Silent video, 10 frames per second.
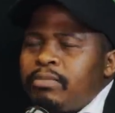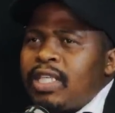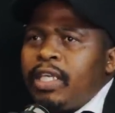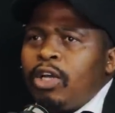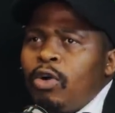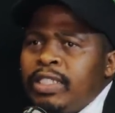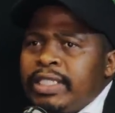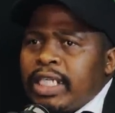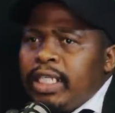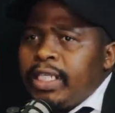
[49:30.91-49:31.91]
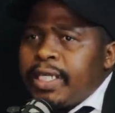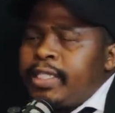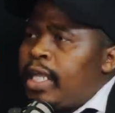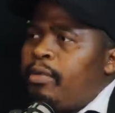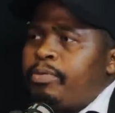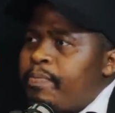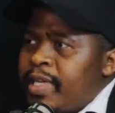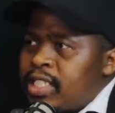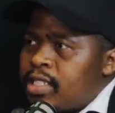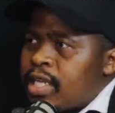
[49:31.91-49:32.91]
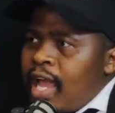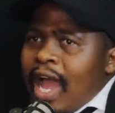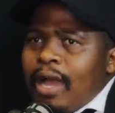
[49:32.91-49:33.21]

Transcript: I'm standing on three rental properties.